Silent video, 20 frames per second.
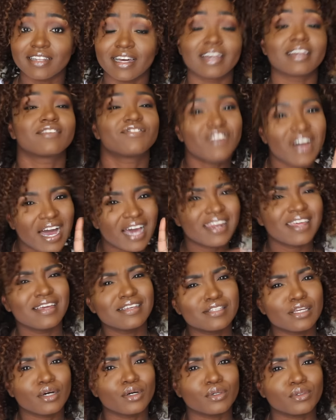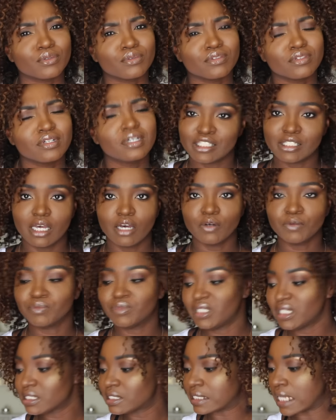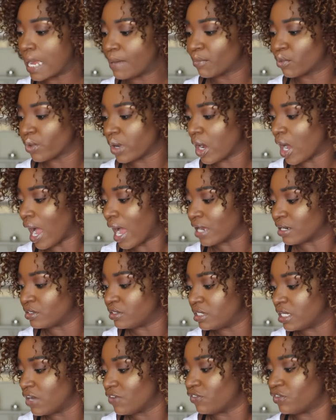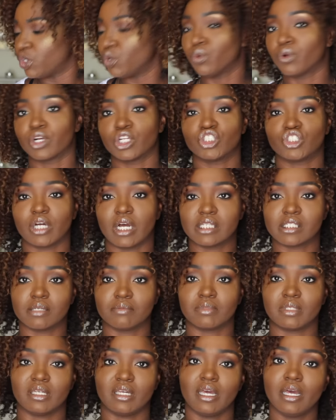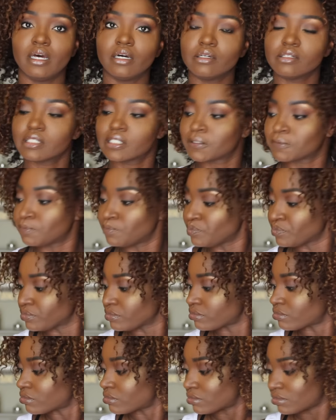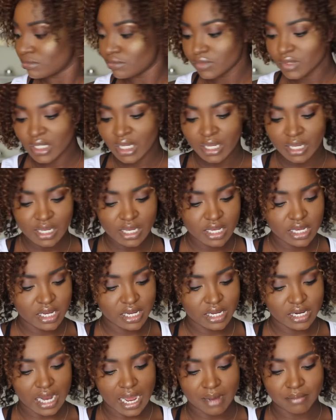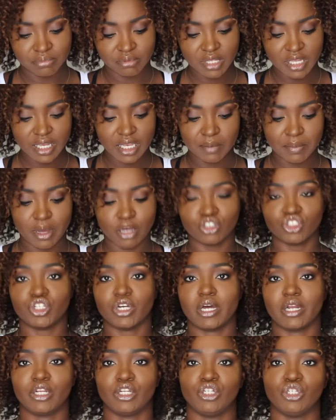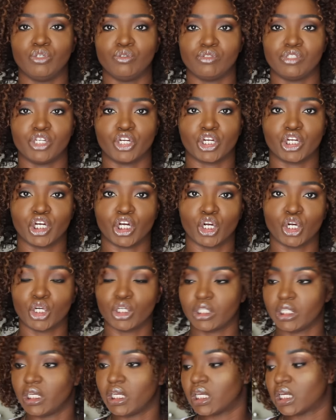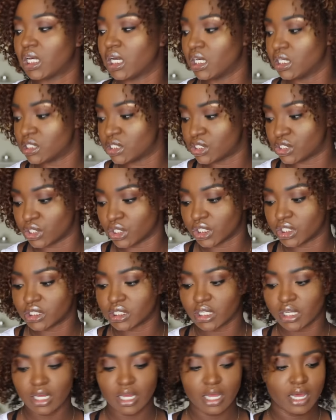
Like, 5 days old. So this time around, I definitely want to try something else. And I'm thinking about trying to use their curling custard.